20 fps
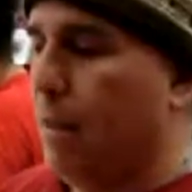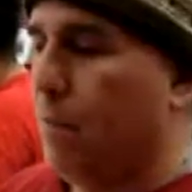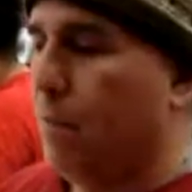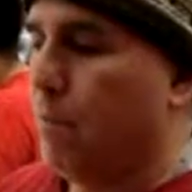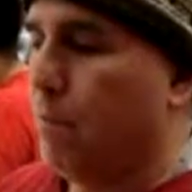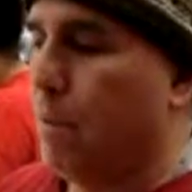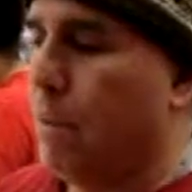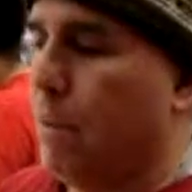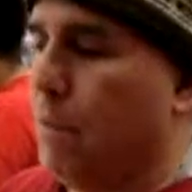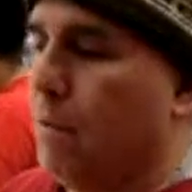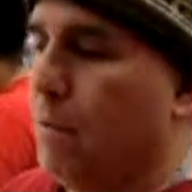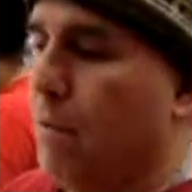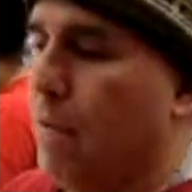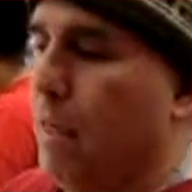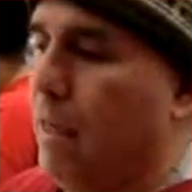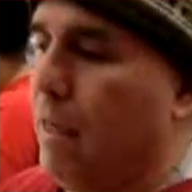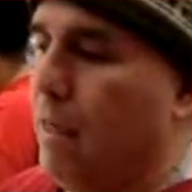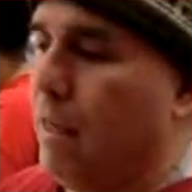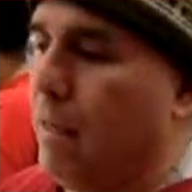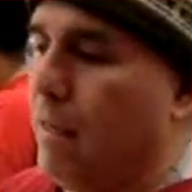because
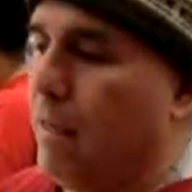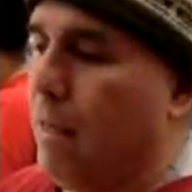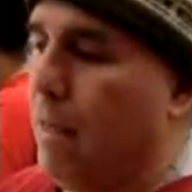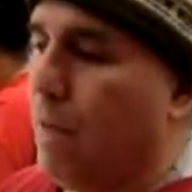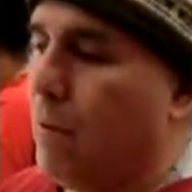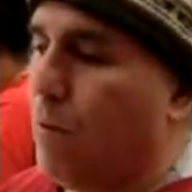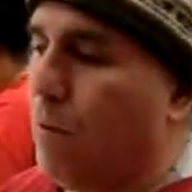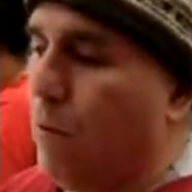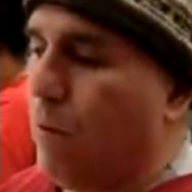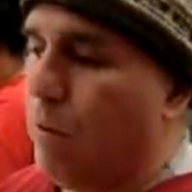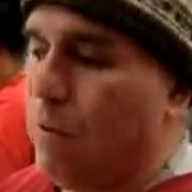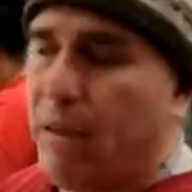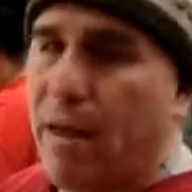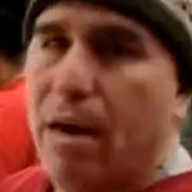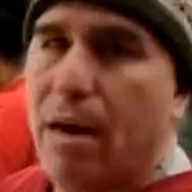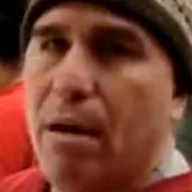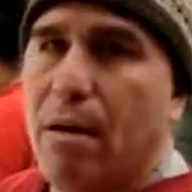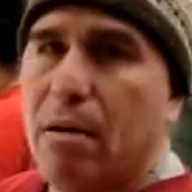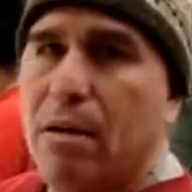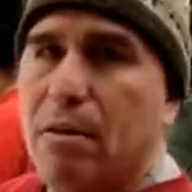they were
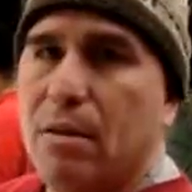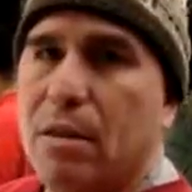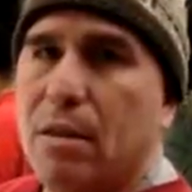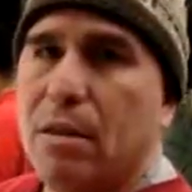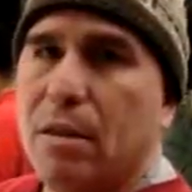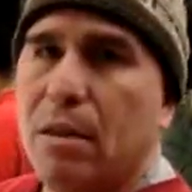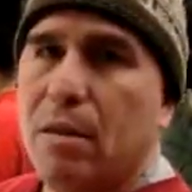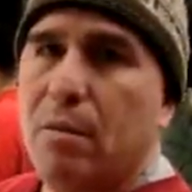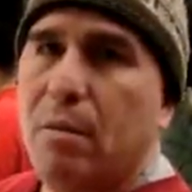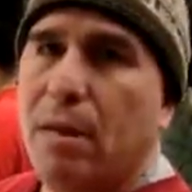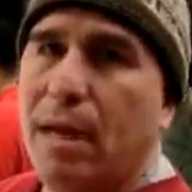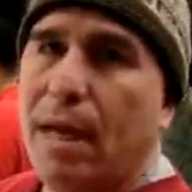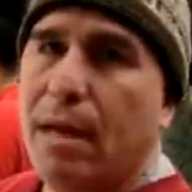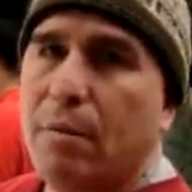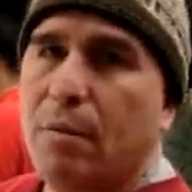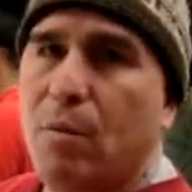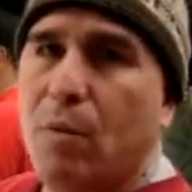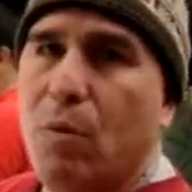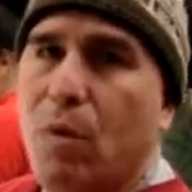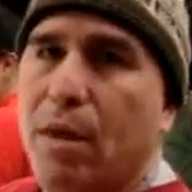there. This little
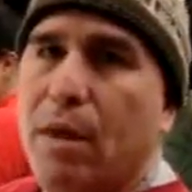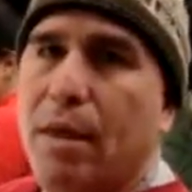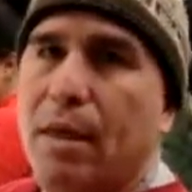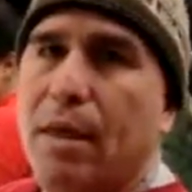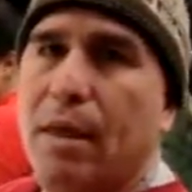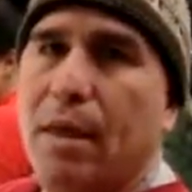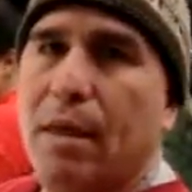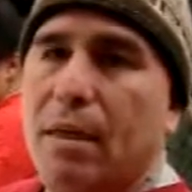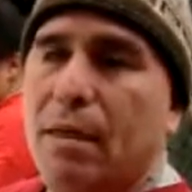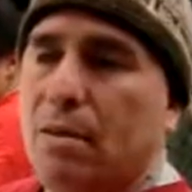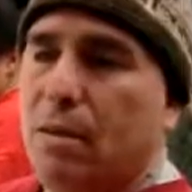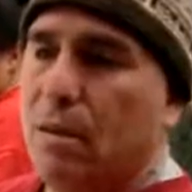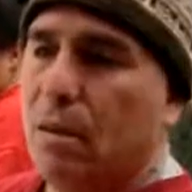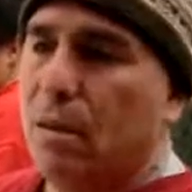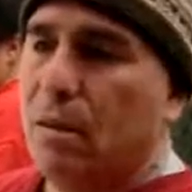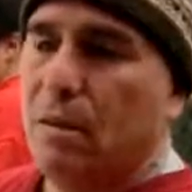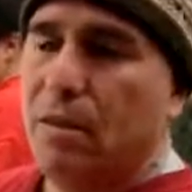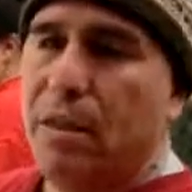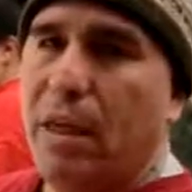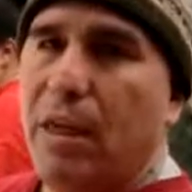black boy, this
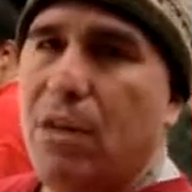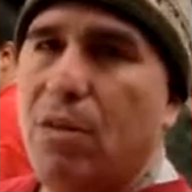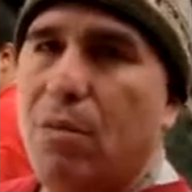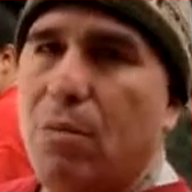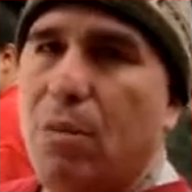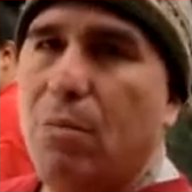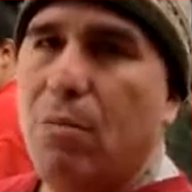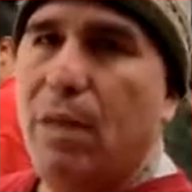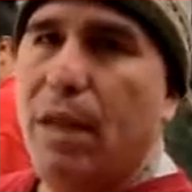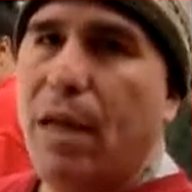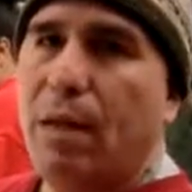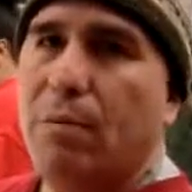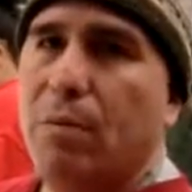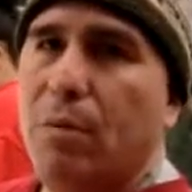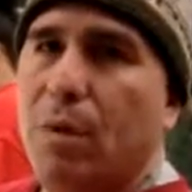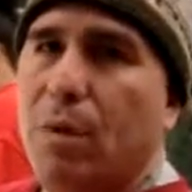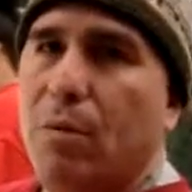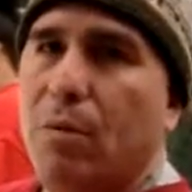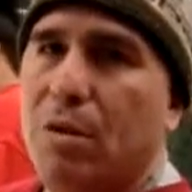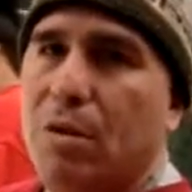little 10-year-old black
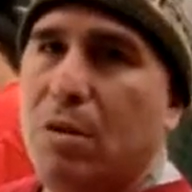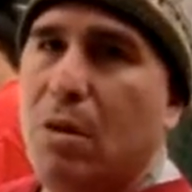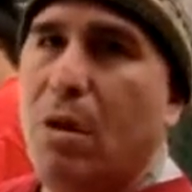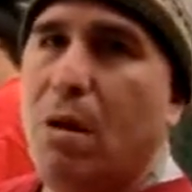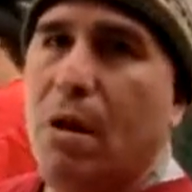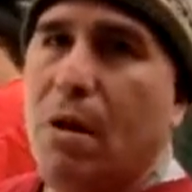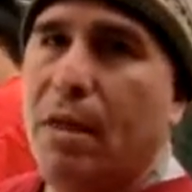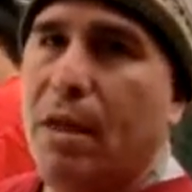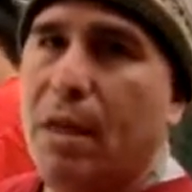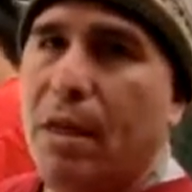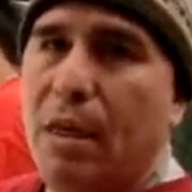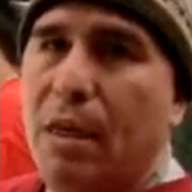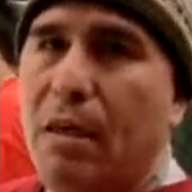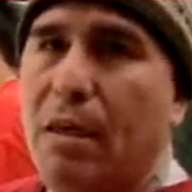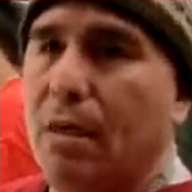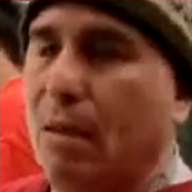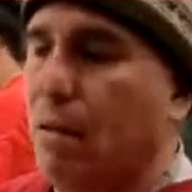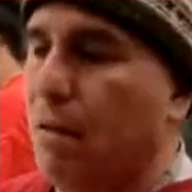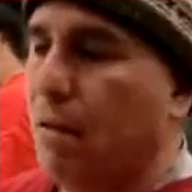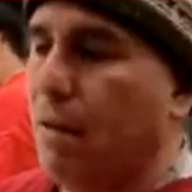boy was on a
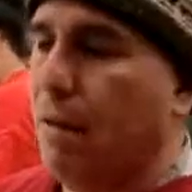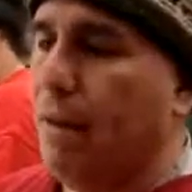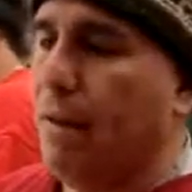hill.